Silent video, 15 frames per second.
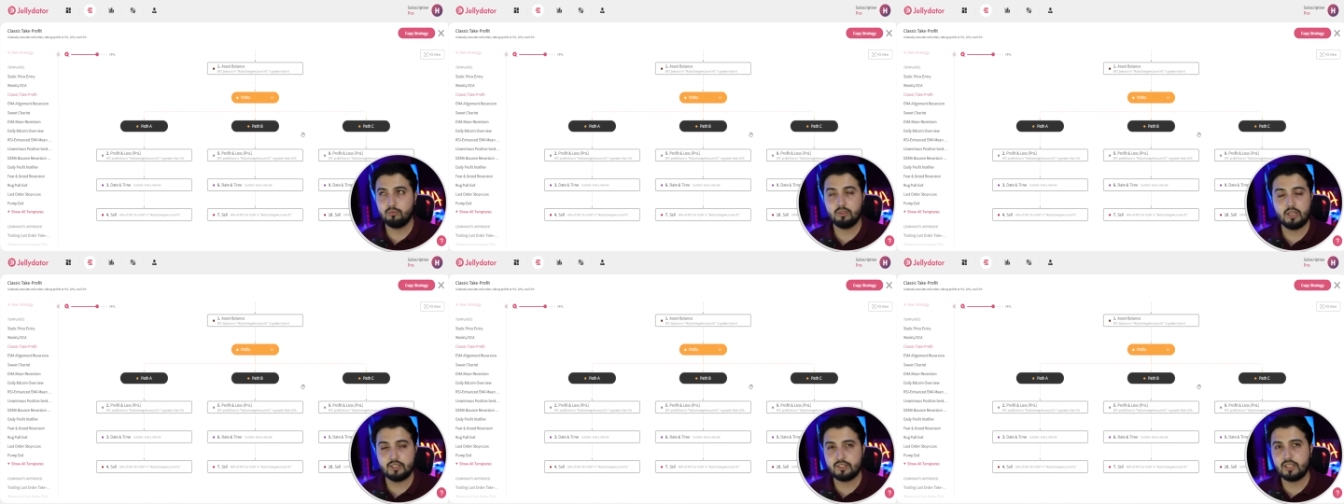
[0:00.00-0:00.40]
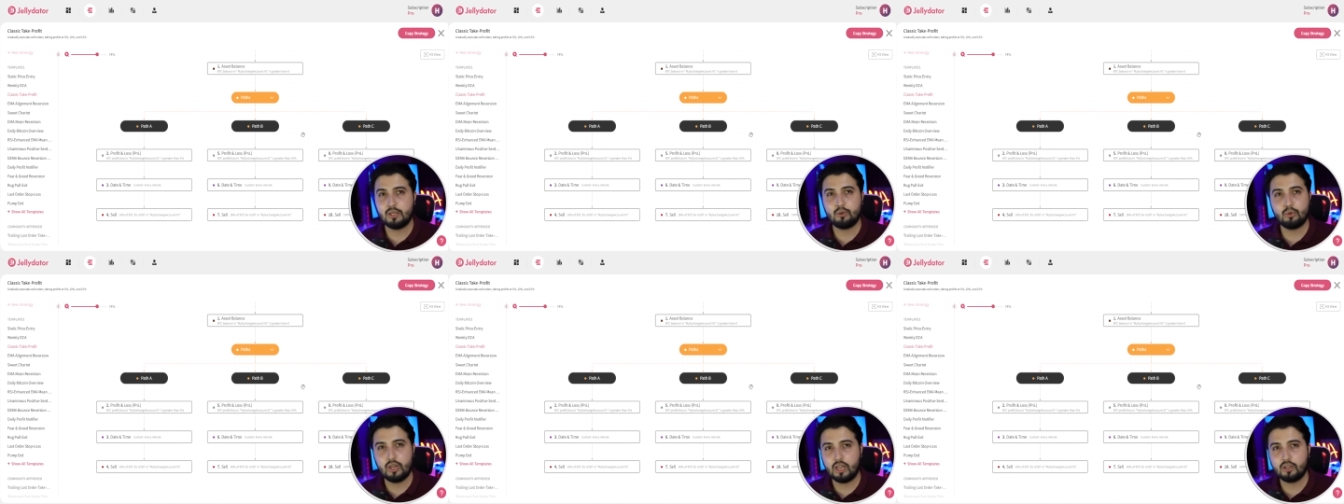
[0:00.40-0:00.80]
let's say
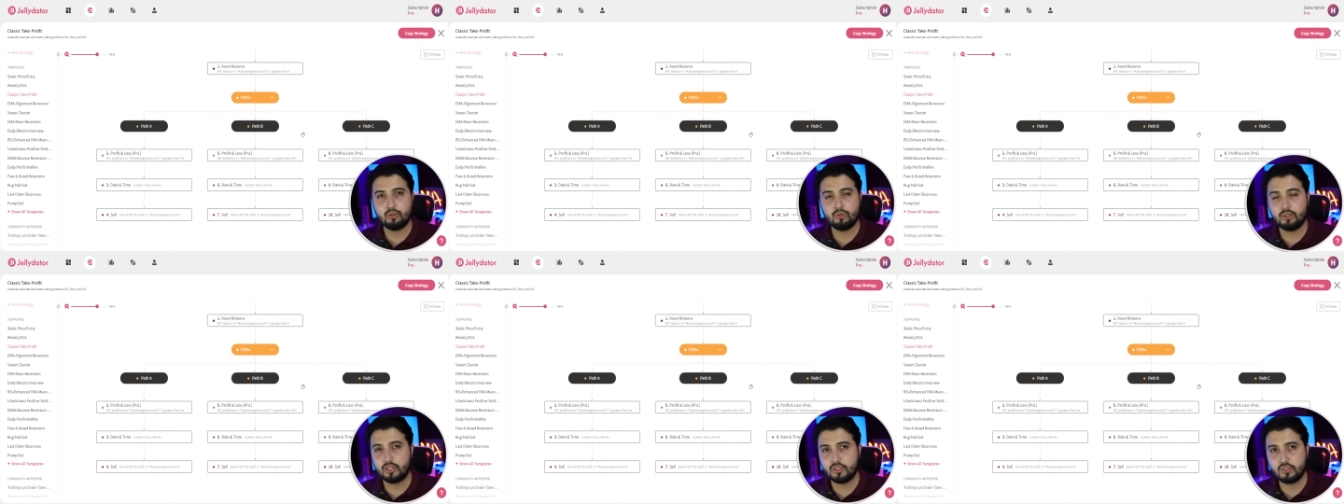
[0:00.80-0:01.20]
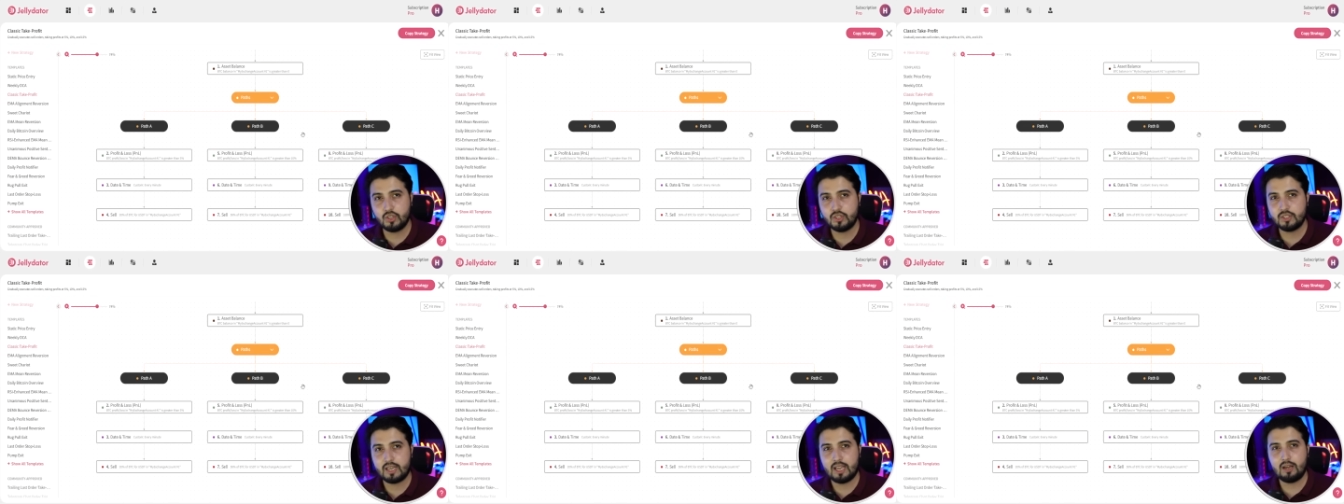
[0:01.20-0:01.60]
connect your
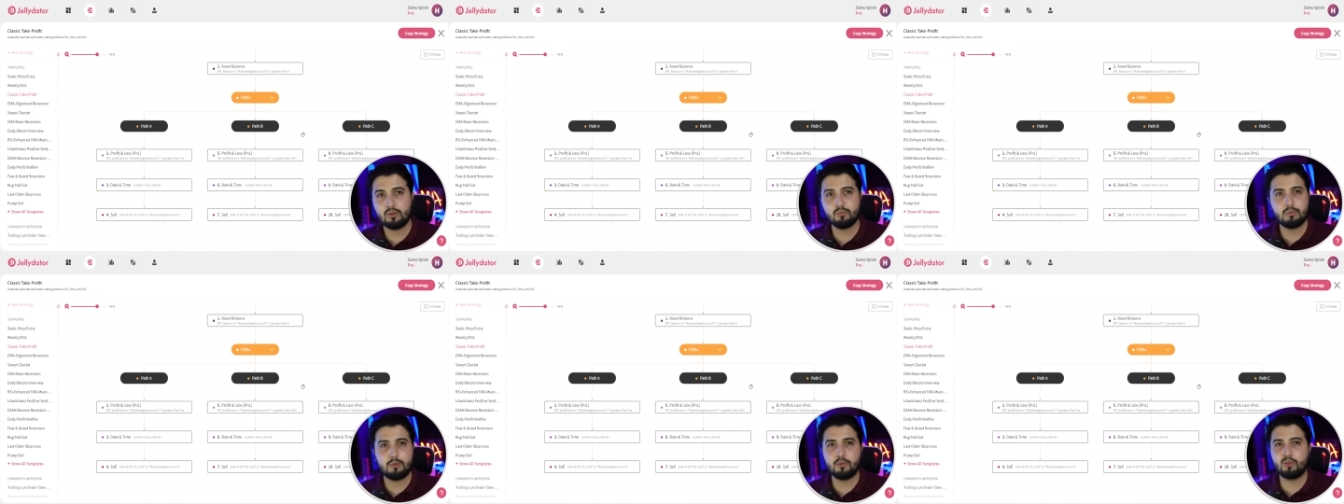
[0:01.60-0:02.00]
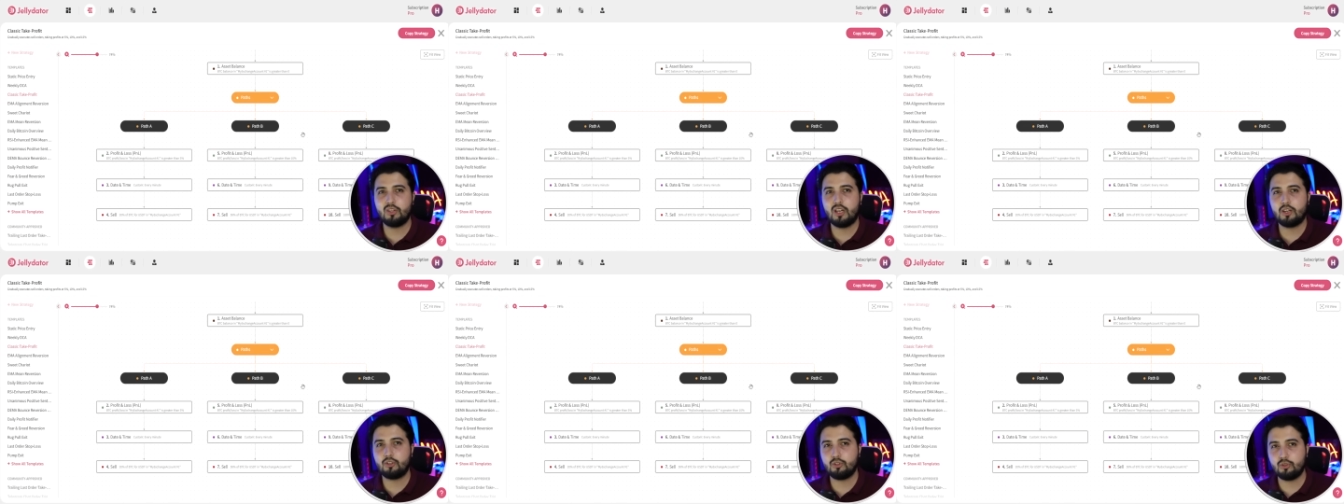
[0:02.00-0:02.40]
exchange account maybe
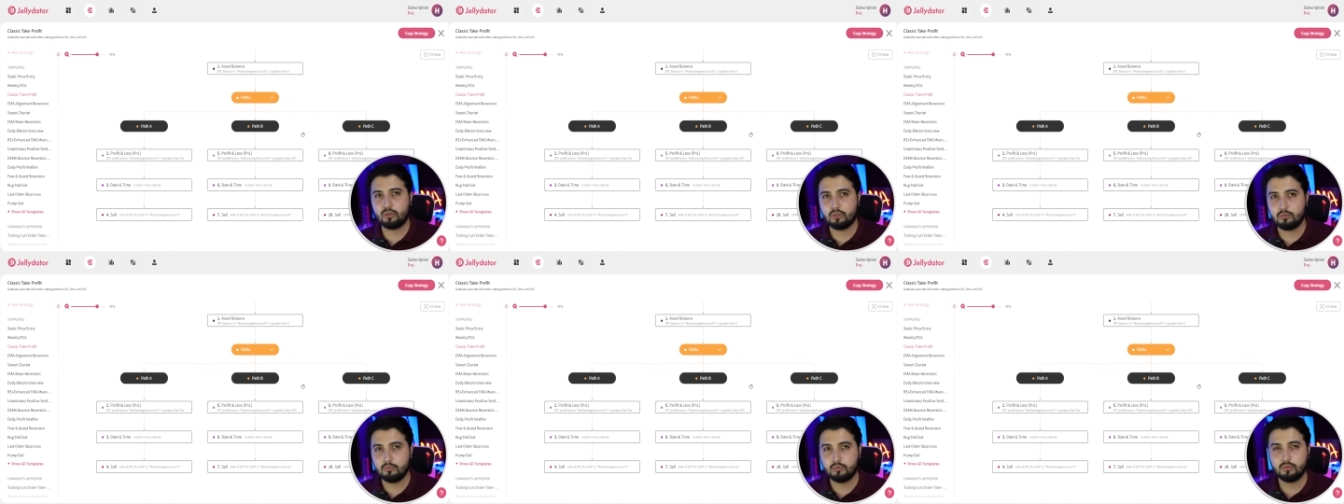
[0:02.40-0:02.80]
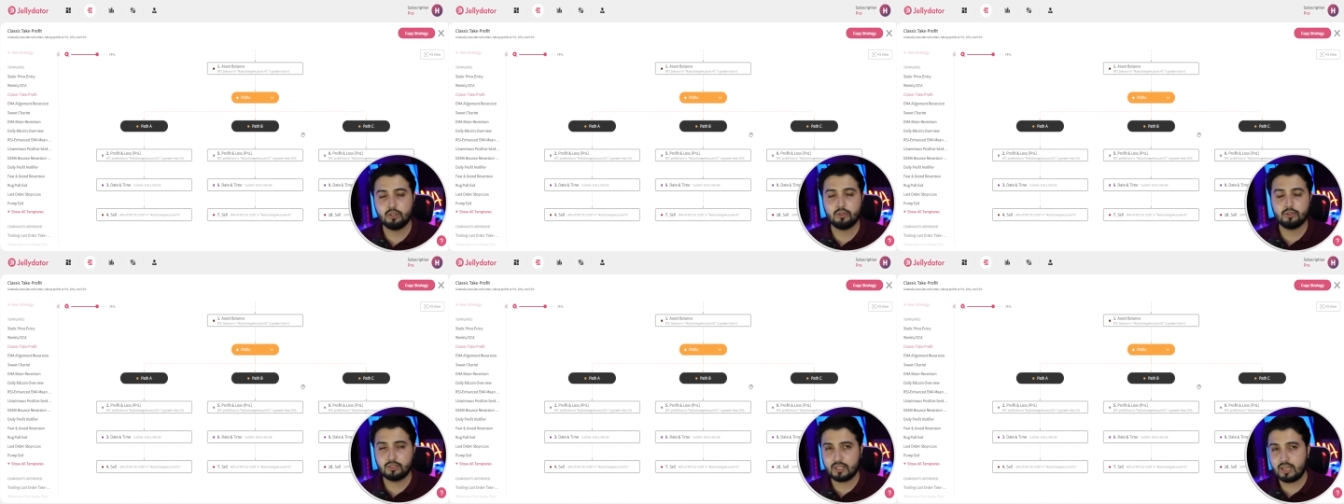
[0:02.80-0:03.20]
connect your
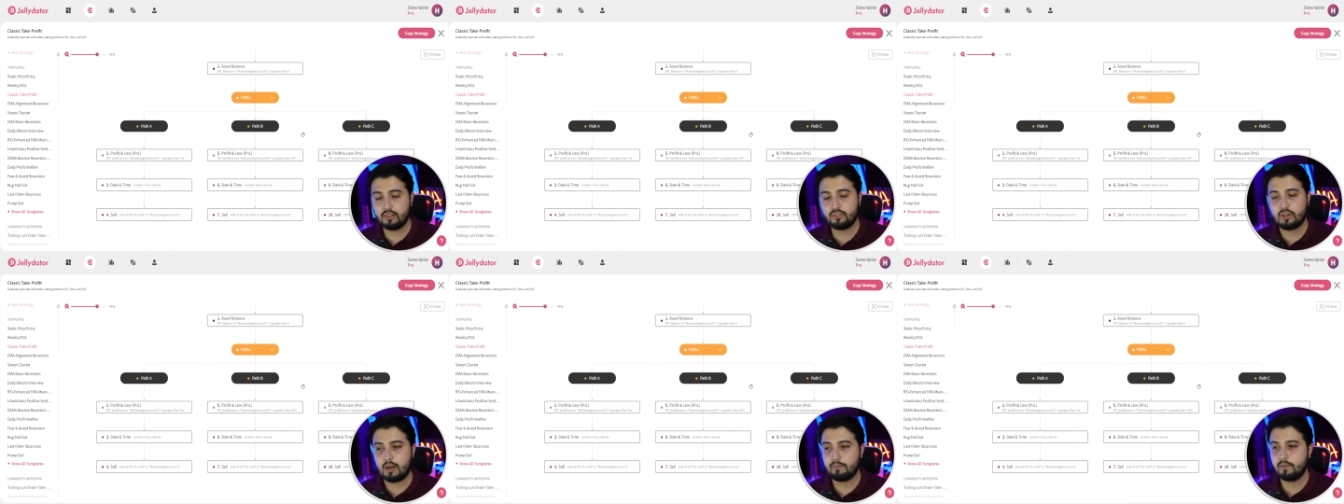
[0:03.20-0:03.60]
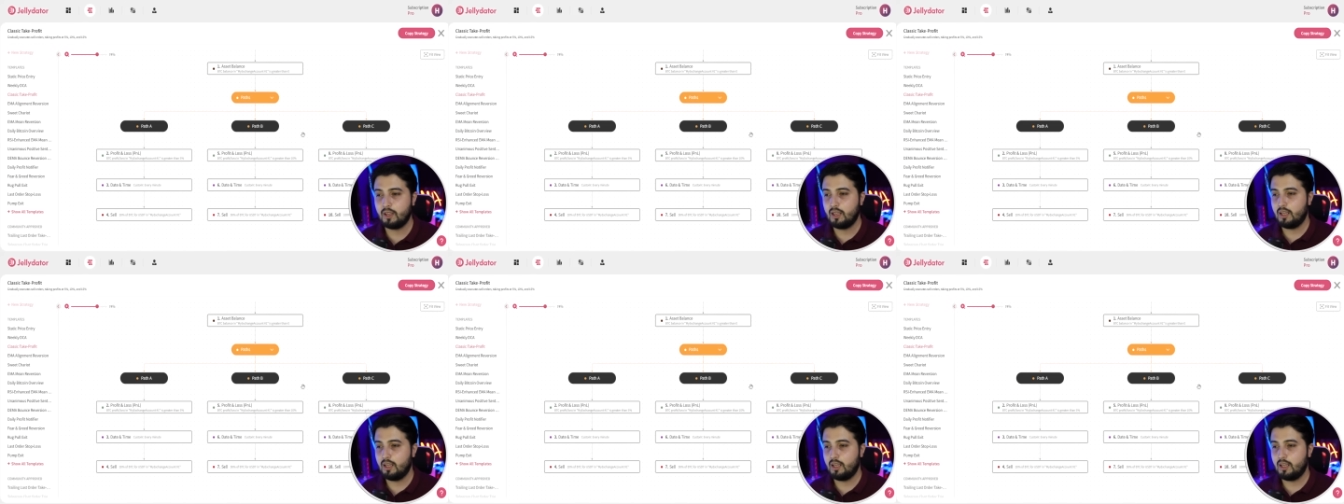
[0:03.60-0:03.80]
you know telegram